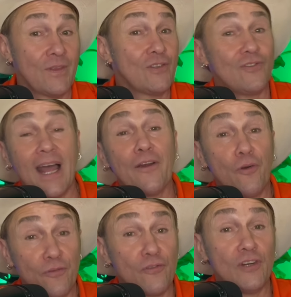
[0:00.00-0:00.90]
do not
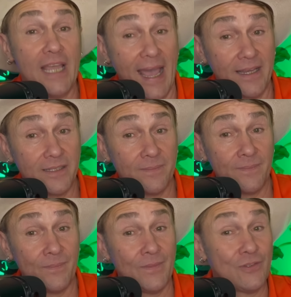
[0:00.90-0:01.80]
overreact.
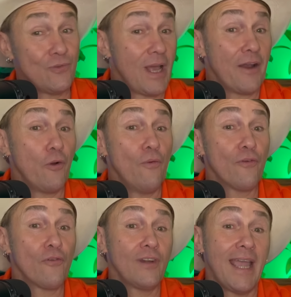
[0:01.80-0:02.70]
Do not
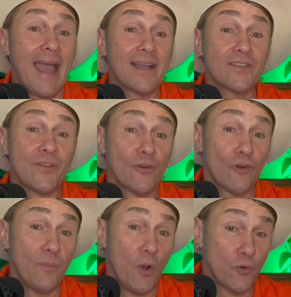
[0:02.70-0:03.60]
overreact to their
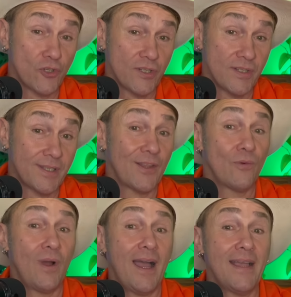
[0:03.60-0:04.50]
emotions.
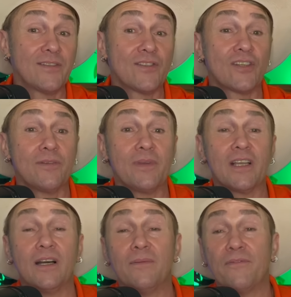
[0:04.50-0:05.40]
Otherwise it's going to
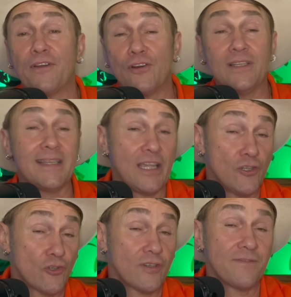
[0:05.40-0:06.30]
become very
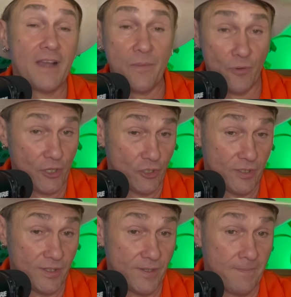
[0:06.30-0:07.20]
dangerous
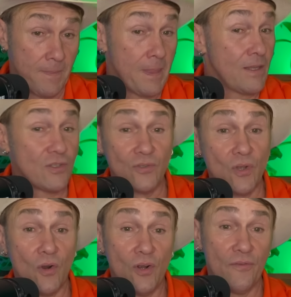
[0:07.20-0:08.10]
vibrations. So
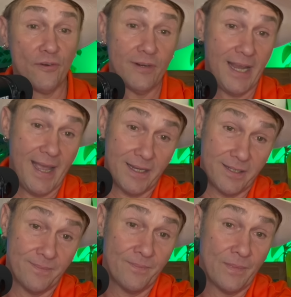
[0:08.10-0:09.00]
don't
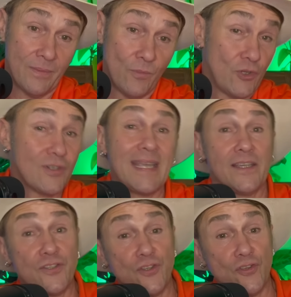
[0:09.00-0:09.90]
overreact when you're taken to the